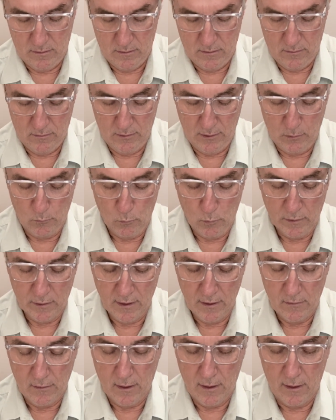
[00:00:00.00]
then we
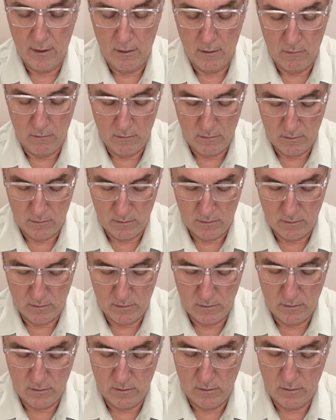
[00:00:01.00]
get our
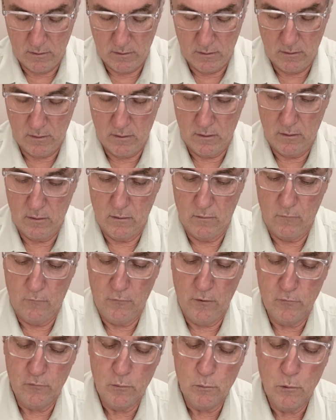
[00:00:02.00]

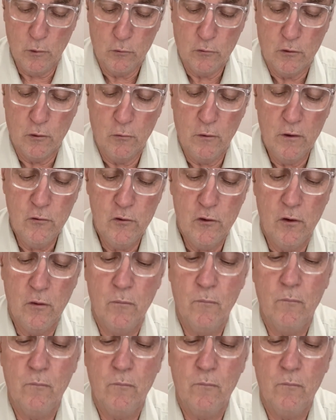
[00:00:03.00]
50 ml syringe,